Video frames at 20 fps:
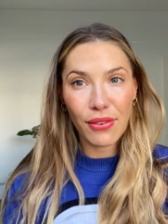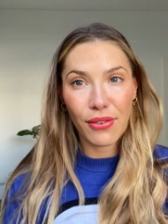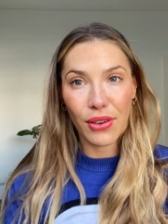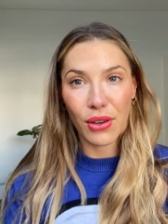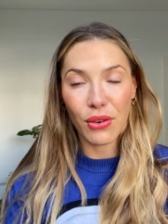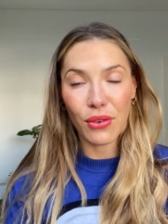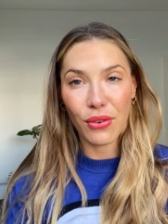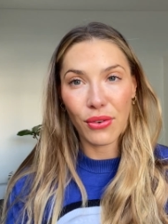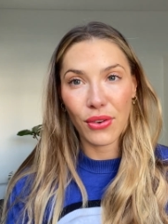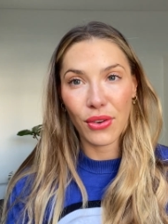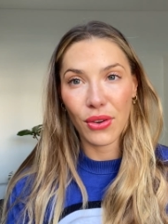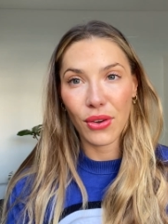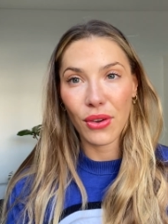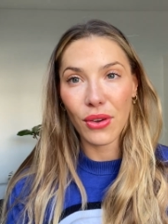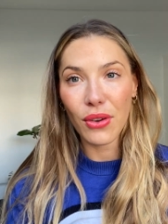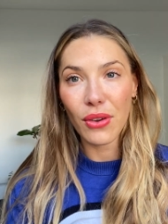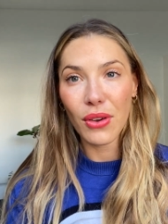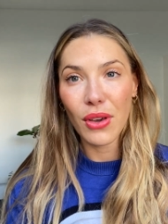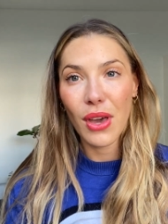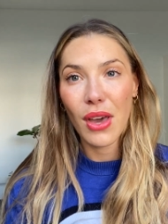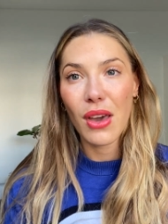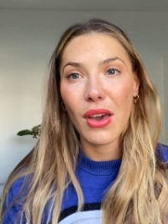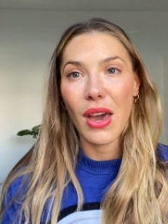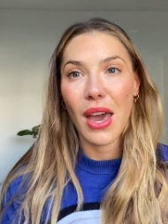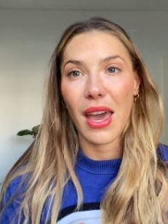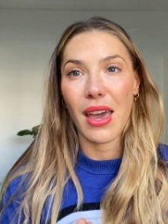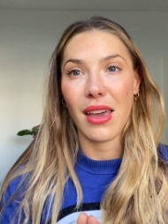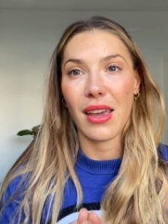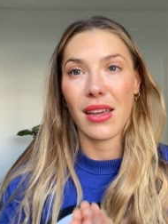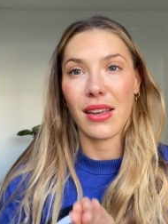feel for you.
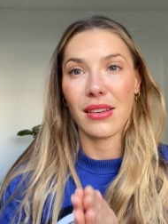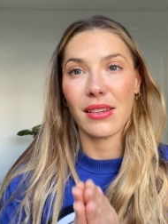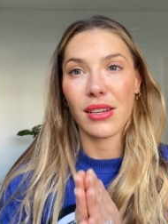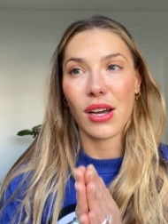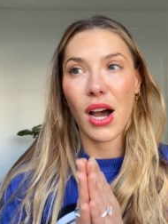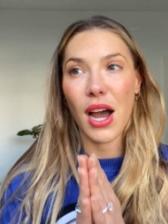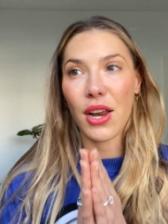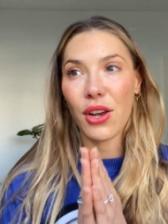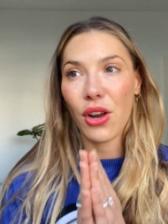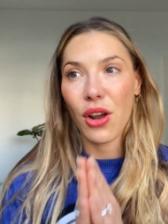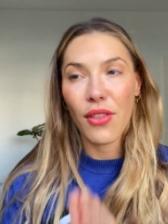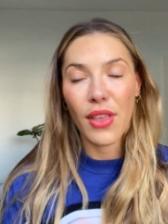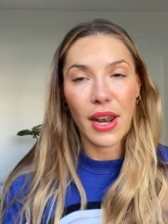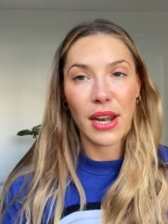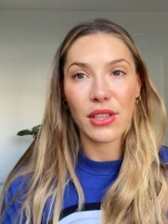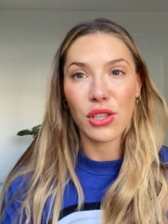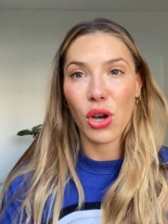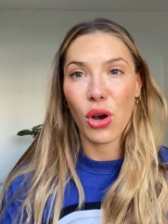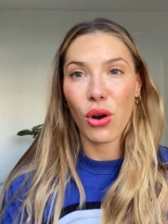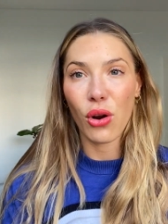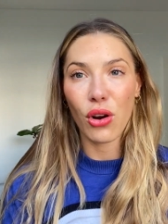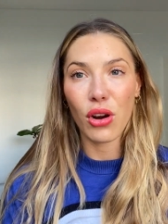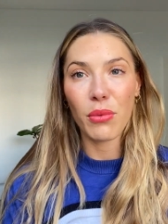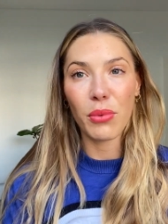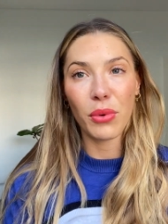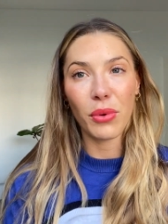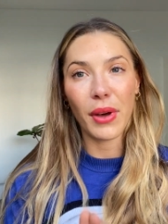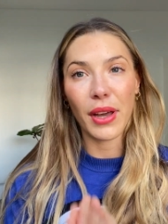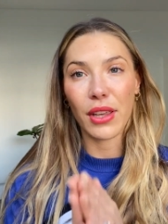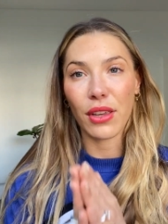And I know that it's
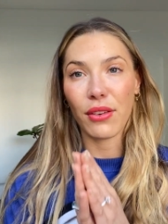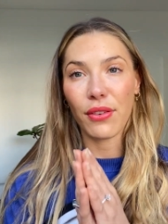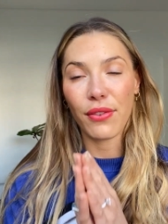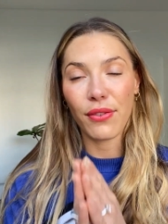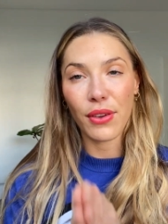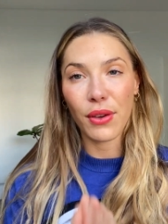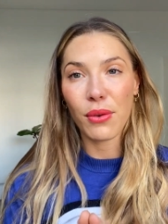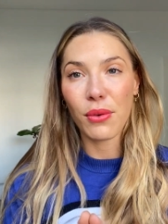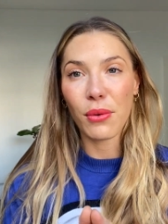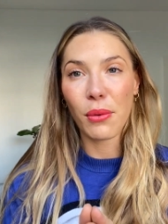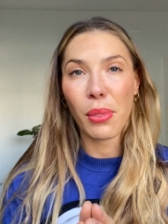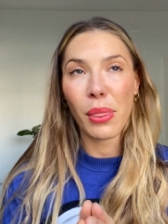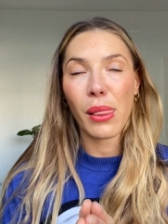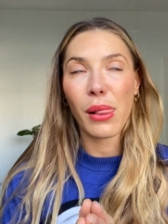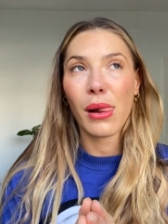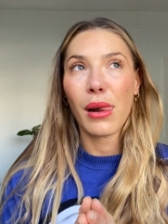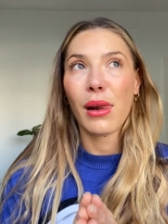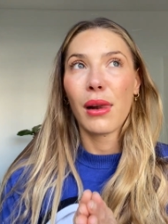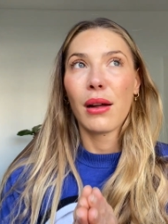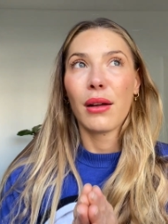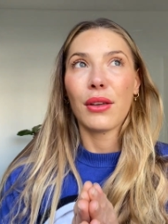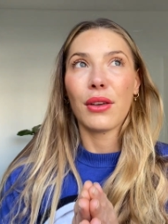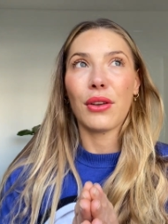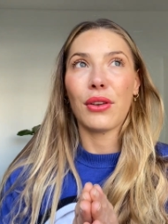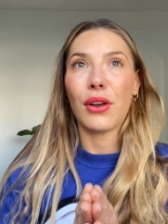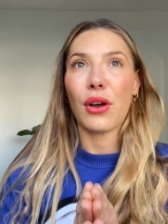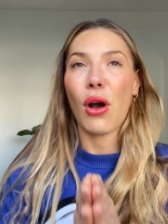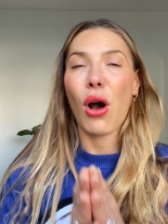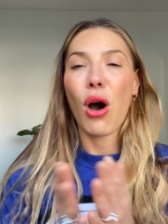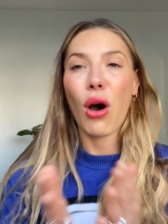horrible, and you feel, you
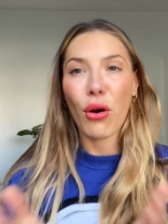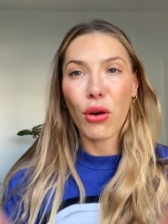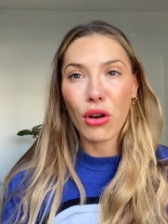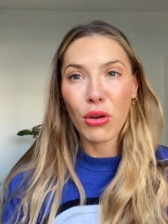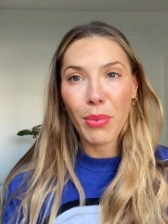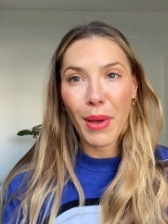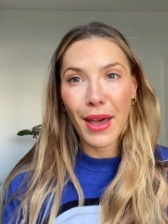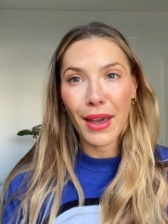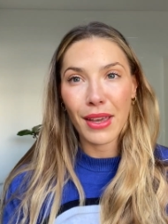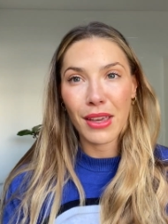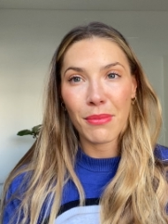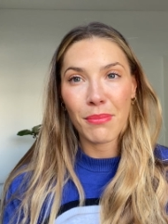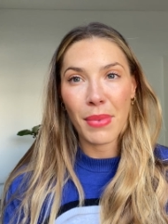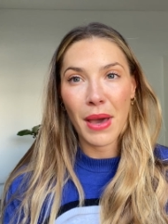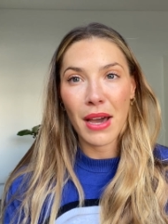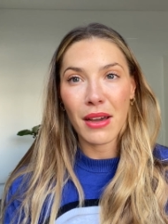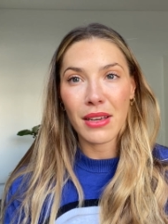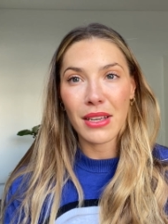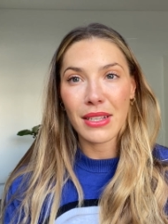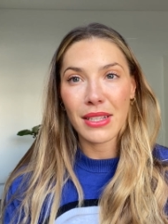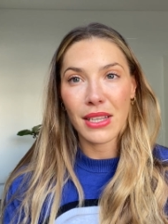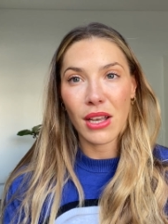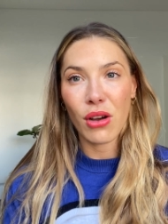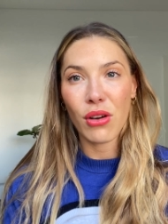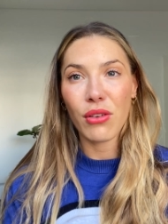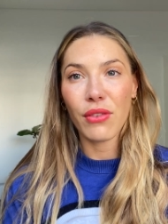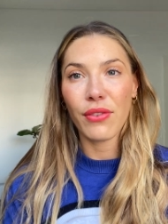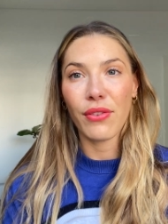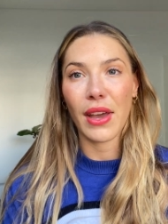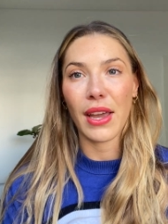know, horrible about, about
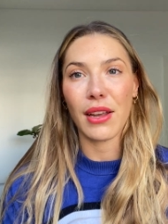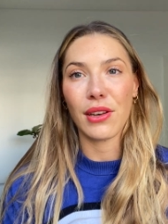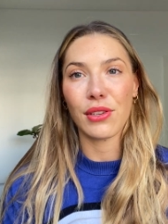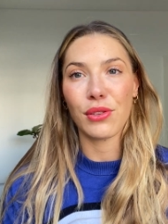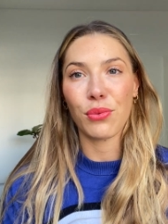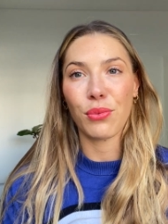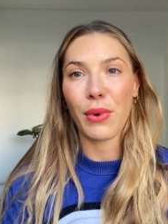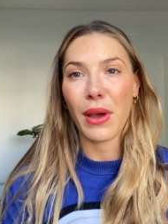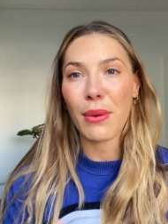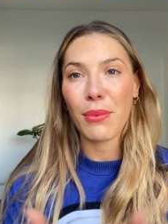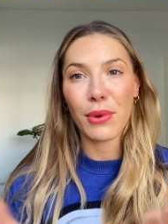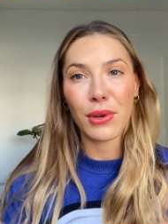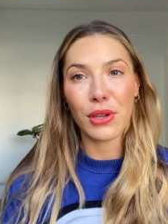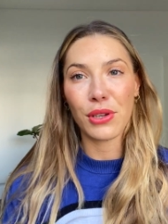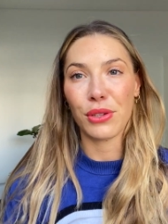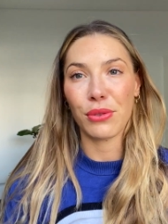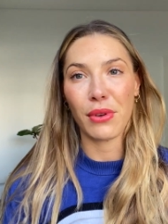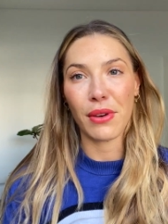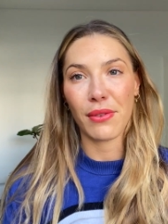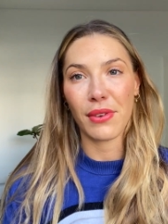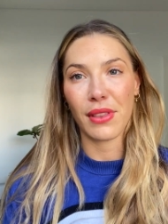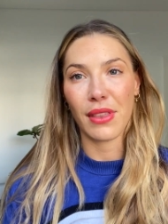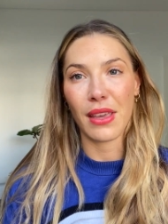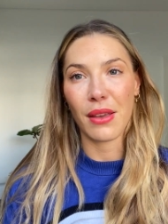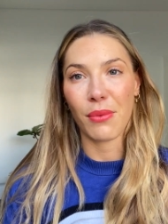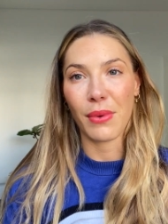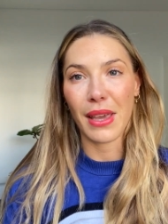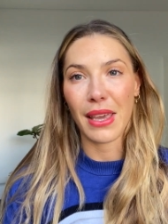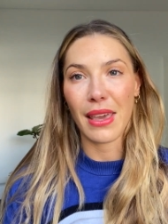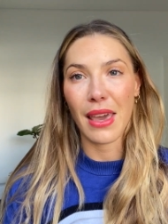yourself. And we want to do
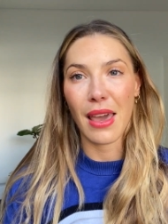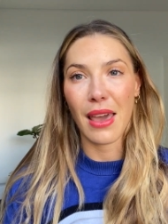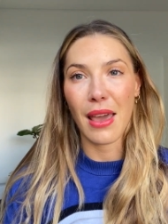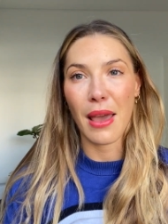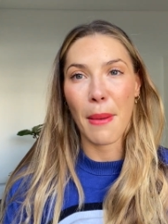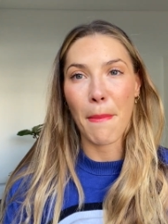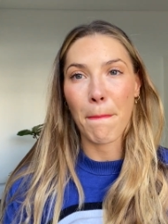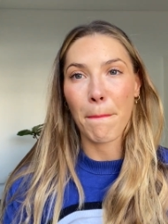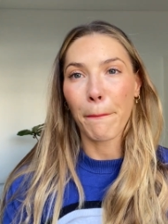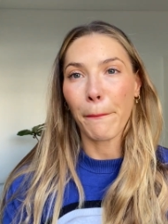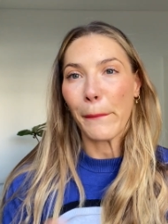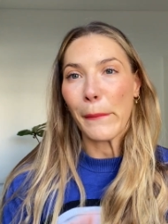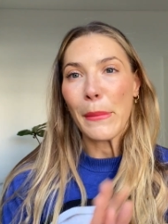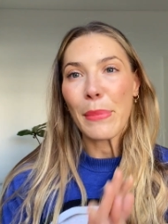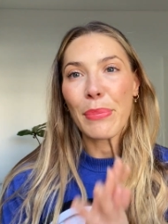everything we can